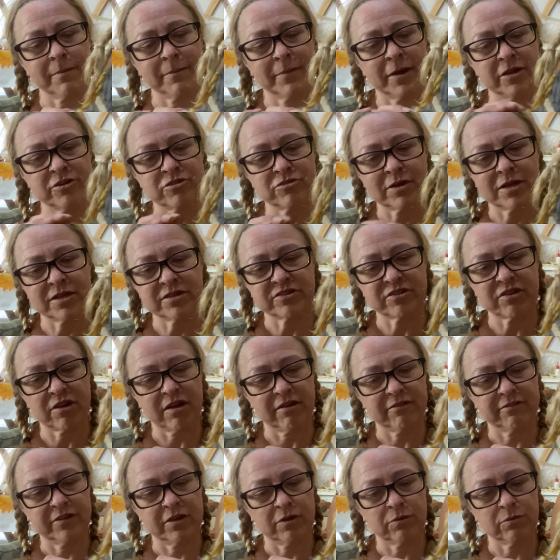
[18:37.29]
my dreads
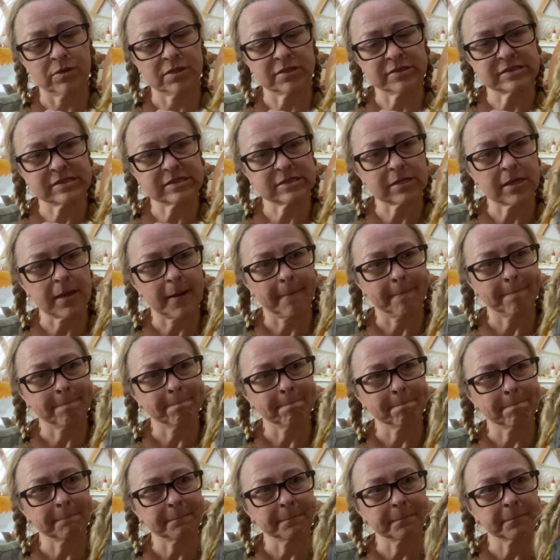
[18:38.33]
off, it was,
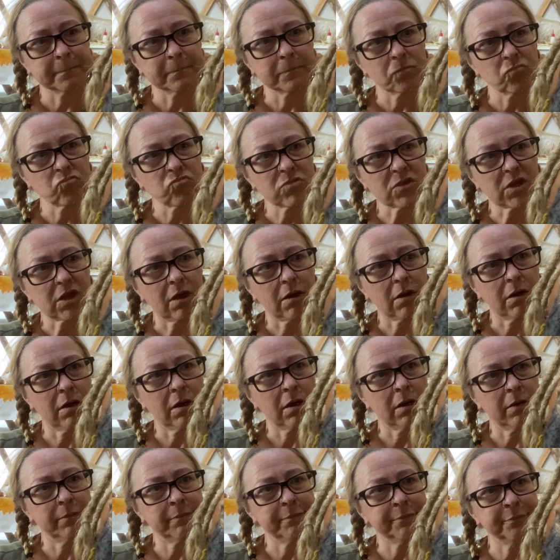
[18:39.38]

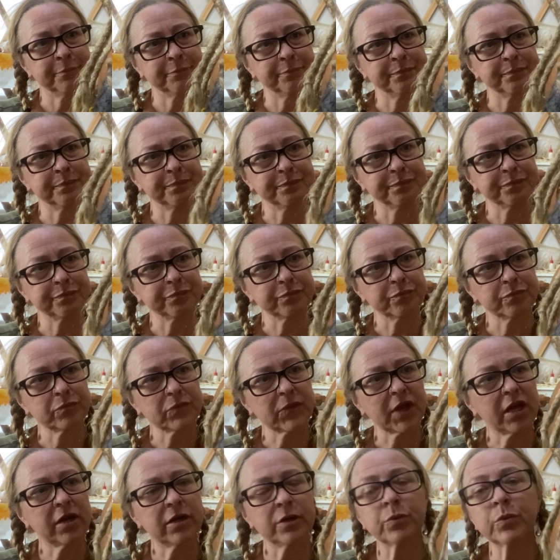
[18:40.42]
I
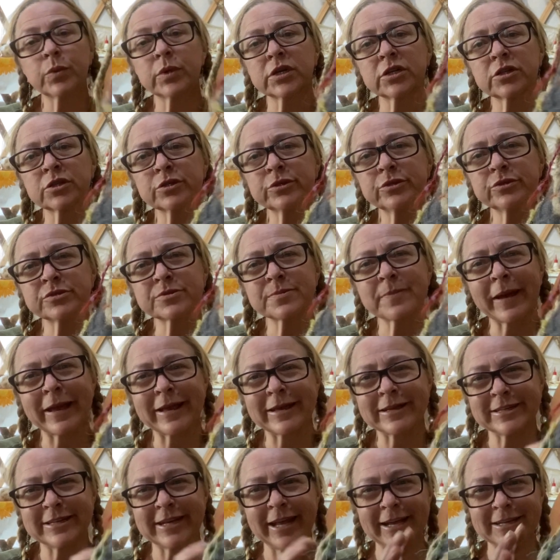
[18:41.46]
didn't want to lose my
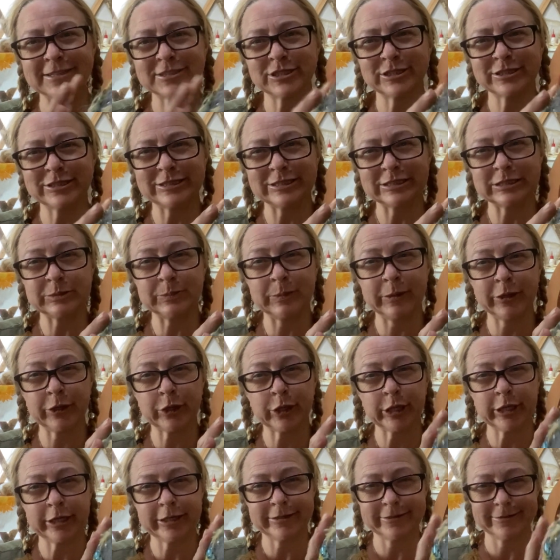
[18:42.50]
connection to
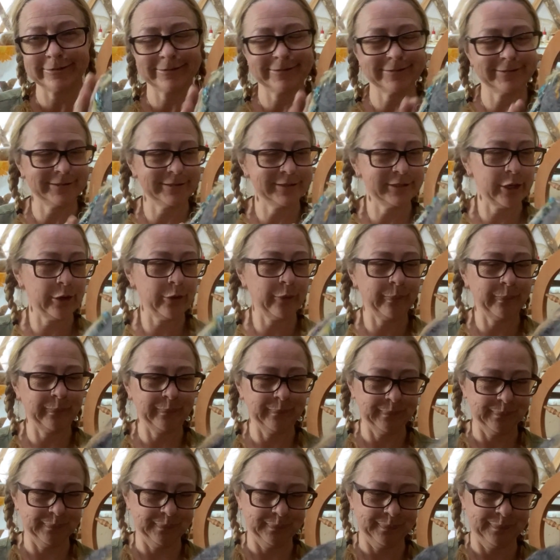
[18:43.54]
spirit. So
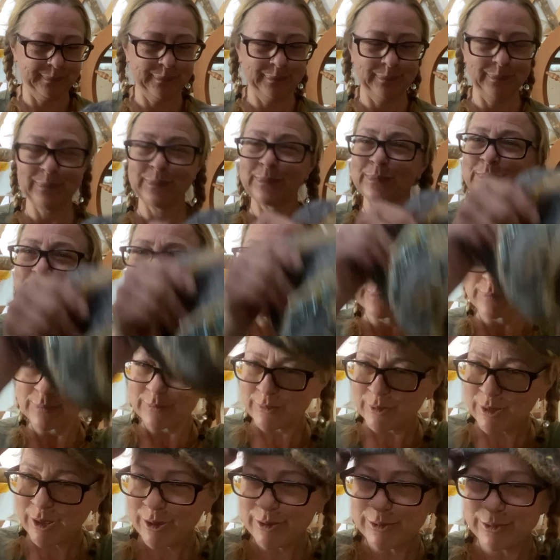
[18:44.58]

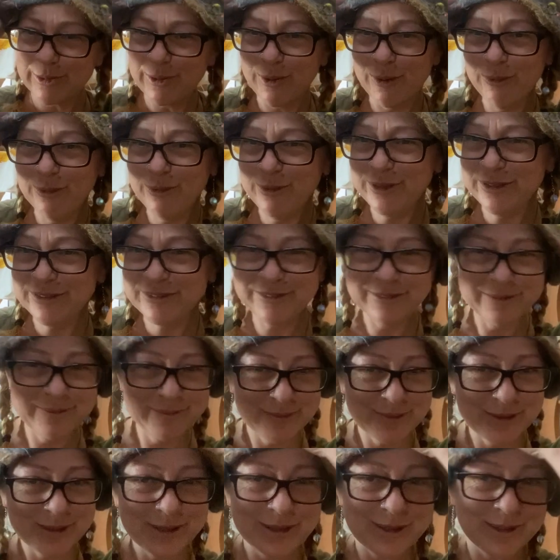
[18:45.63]
I can always
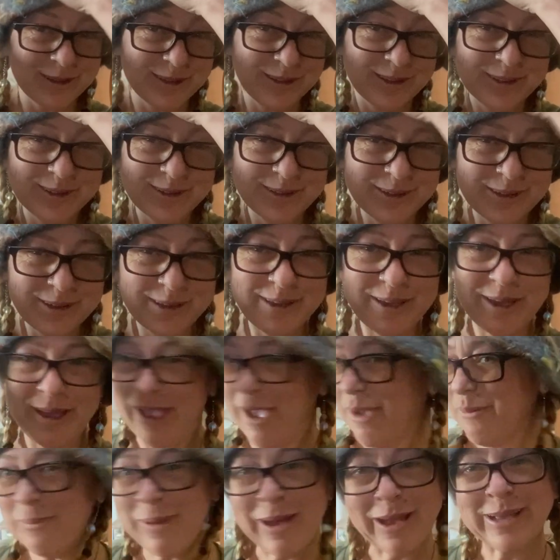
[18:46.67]

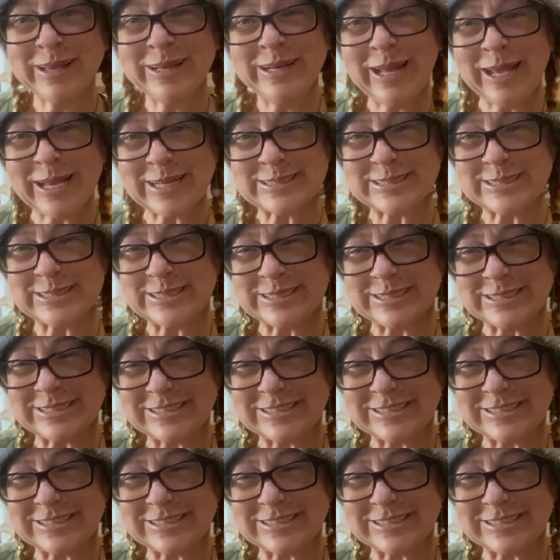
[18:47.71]
have my connection.